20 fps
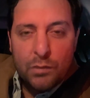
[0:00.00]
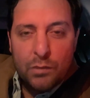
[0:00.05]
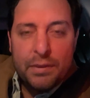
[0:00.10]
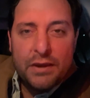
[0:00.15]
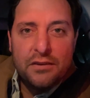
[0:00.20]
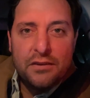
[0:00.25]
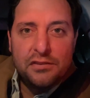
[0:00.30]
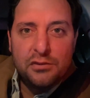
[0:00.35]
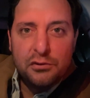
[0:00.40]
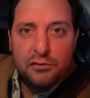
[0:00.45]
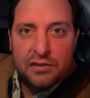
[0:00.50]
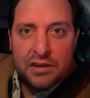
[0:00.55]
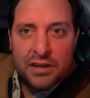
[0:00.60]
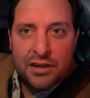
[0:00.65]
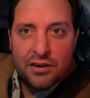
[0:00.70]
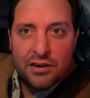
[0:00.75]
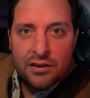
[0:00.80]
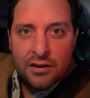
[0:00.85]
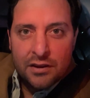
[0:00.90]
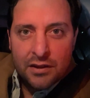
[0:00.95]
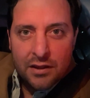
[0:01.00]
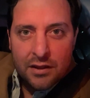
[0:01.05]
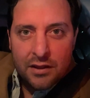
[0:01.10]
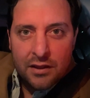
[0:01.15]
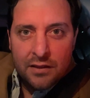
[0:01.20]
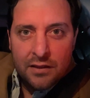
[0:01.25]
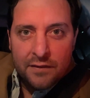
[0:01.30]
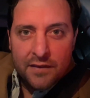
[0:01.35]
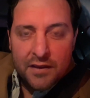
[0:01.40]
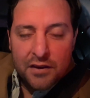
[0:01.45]
better souvenir
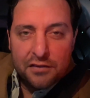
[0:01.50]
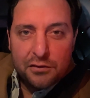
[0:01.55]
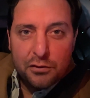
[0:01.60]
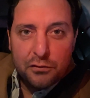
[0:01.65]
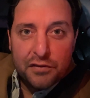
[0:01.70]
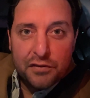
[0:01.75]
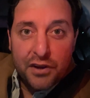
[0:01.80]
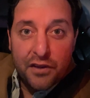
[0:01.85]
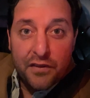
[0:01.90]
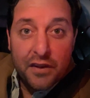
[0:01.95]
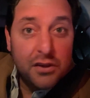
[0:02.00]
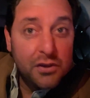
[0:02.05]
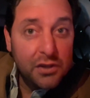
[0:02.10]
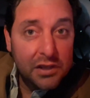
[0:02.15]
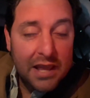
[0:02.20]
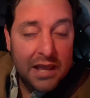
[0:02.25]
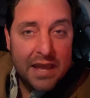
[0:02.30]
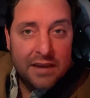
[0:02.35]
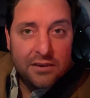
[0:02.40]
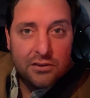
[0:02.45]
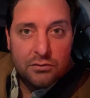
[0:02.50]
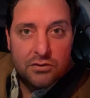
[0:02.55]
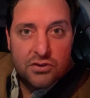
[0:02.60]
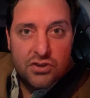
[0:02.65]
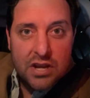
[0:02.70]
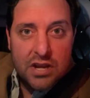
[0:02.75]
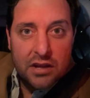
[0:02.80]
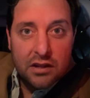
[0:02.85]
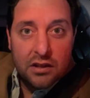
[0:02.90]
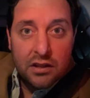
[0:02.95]
than a souvenir that could land you in
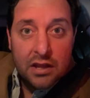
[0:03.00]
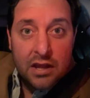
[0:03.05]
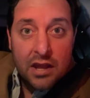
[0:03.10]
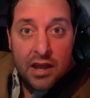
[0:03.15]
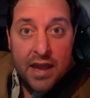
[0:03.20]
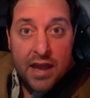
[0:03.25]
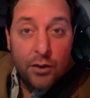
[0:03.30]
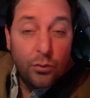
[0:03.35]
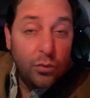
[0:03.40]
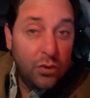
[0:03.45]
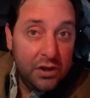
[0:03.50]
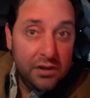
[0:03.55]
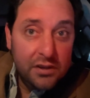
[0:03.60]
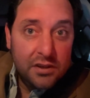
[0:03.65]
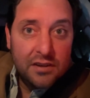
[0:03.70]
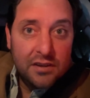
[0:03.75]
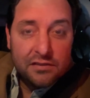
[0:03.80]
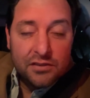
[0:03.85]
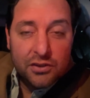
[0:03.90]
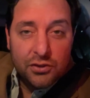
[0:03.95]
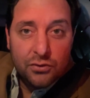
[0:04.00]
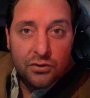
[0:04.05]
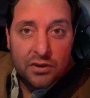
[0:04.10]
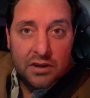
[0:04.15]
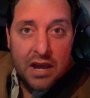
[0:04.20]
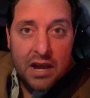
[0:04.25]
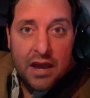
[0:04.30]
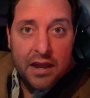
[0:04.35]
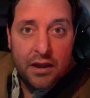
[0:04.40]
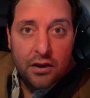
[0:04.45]
jail and would because you
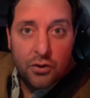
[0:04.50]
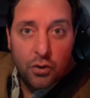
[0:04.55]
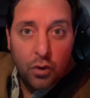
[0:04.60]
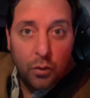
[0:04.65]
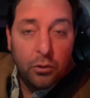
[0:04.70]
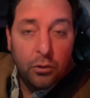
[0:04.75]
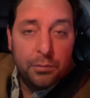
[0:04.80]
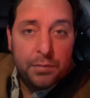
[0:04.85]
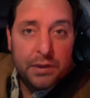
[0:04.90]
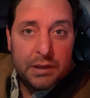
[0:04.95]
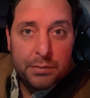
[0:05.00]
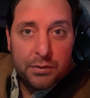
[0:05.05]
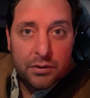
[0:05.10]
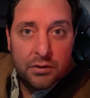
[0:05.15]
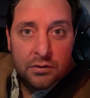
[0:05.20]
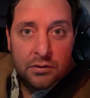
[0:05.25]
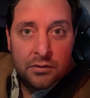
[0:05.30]
and I are normal people,